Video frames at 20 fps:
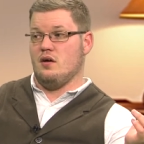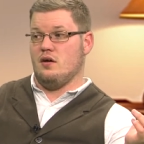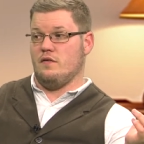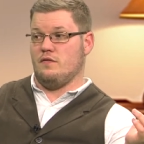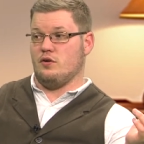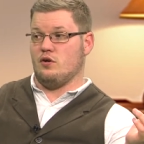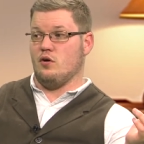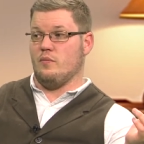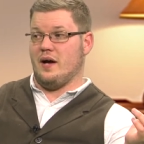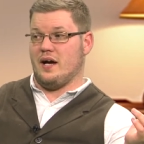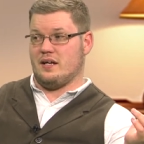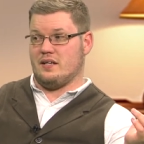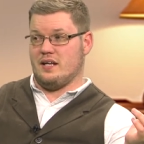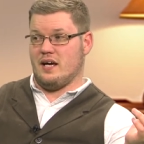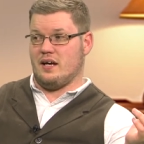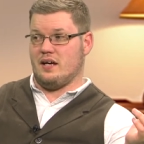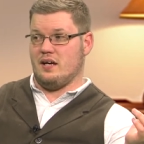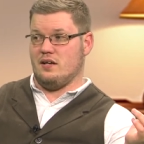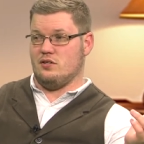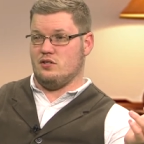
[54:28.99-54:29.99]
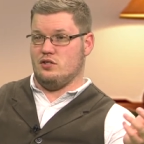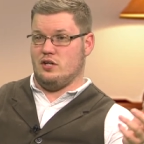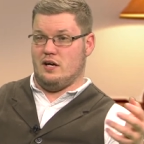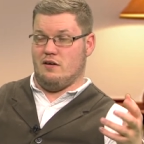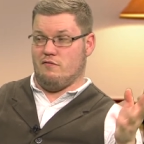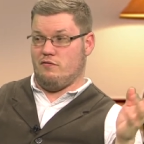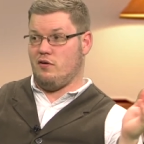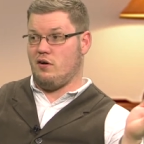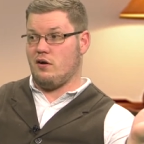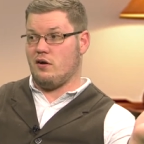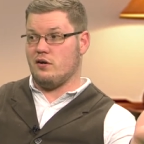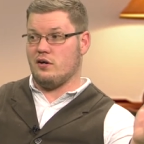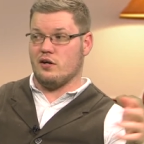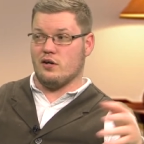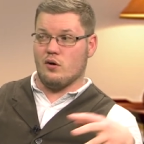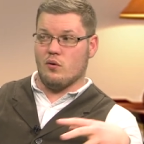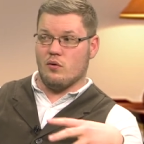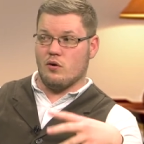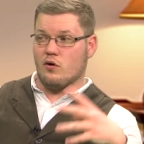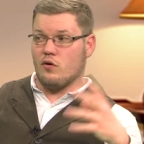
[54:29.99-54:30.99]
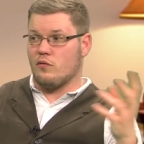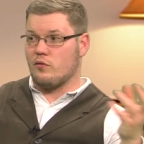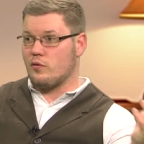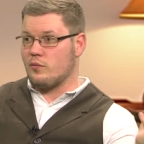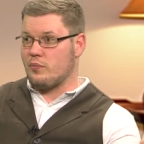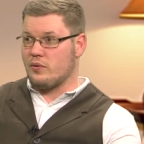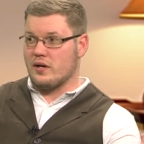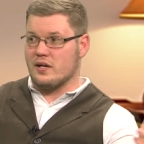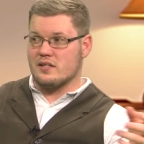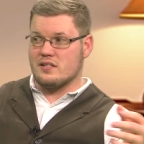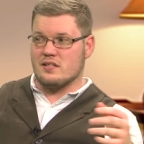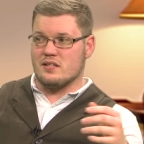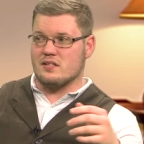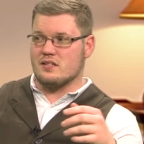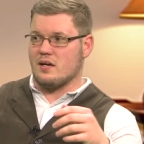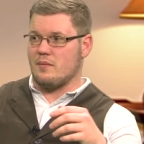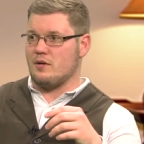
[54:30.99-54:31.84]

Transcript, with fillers: If you go back decades, Jane Fonda going over to places.